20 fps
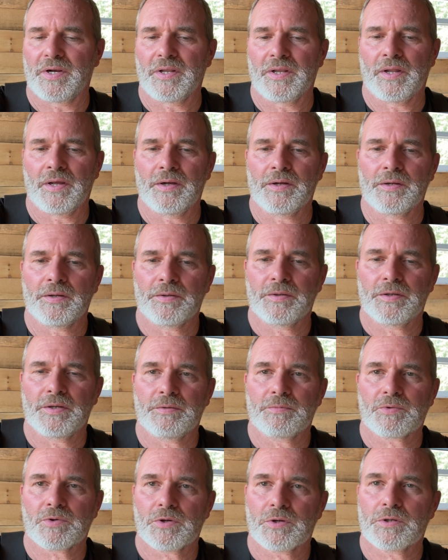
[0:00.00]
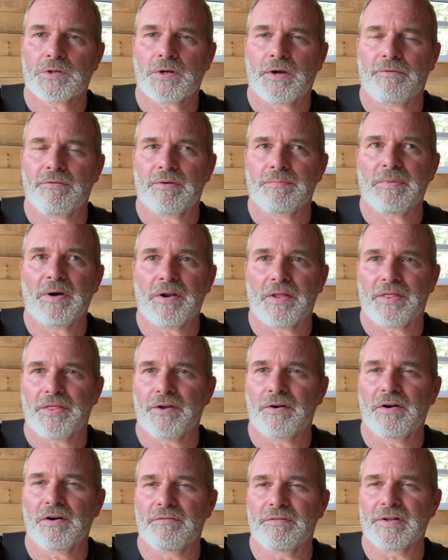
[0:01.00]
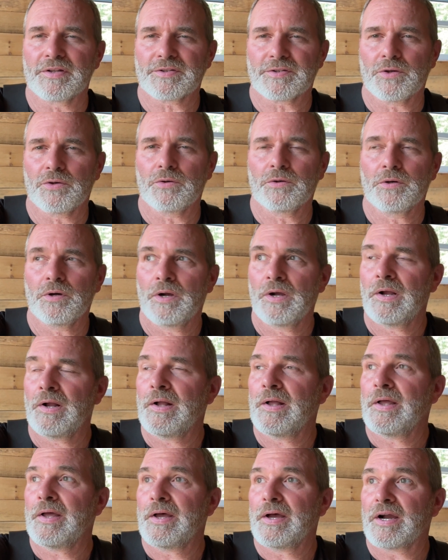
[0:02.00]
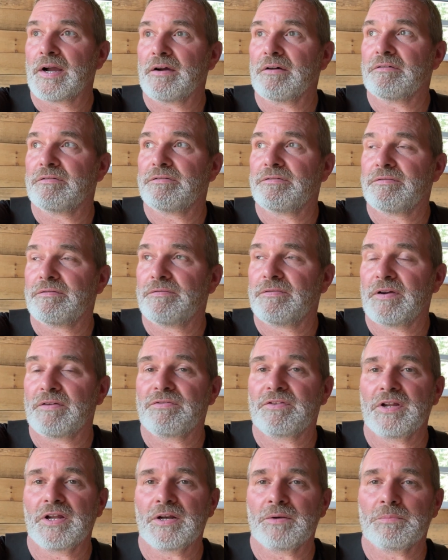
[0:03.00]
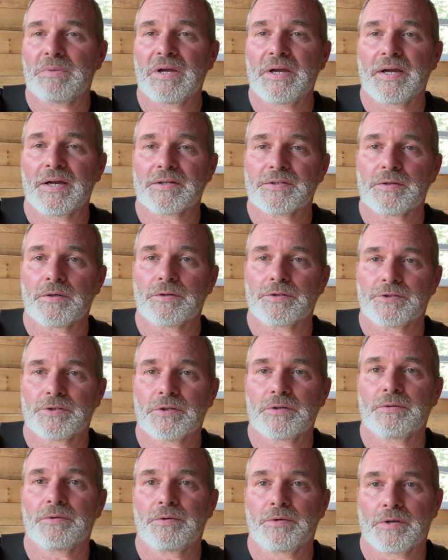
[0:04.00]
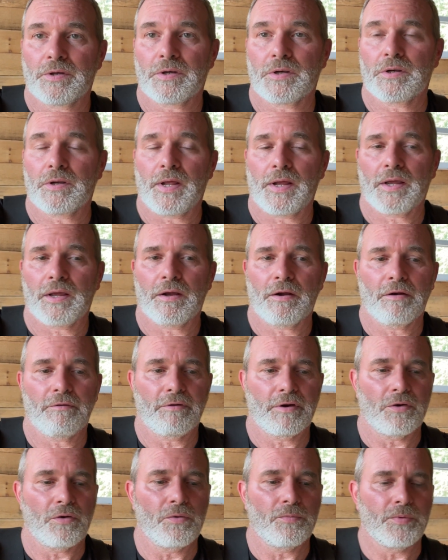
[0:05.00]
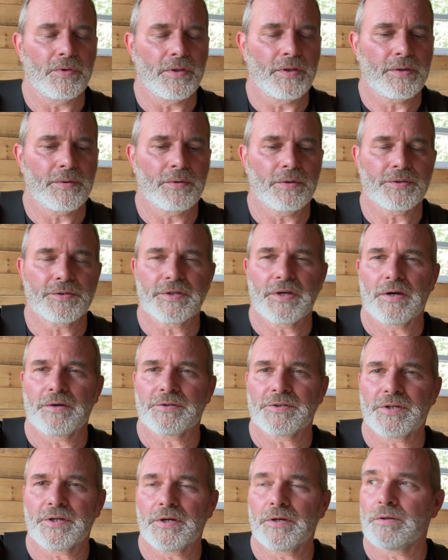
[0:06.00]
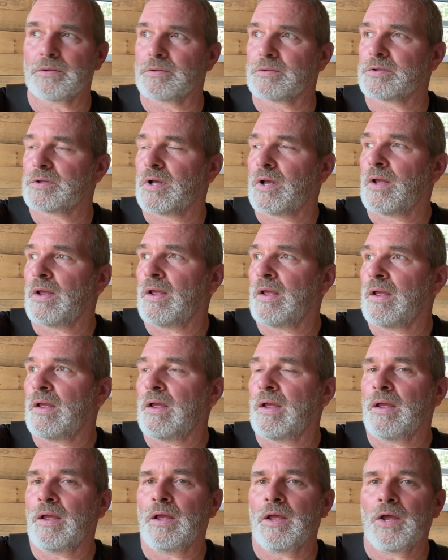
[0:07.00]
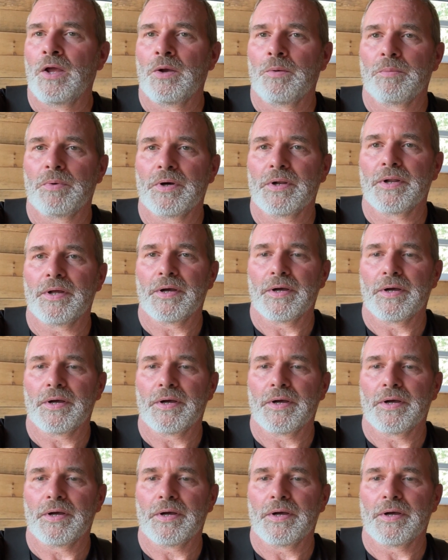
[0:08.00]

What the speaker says: and covered about 1/3 of it. So got 15 bags, so it should take care of it, hopefully. We'll see how she goes. But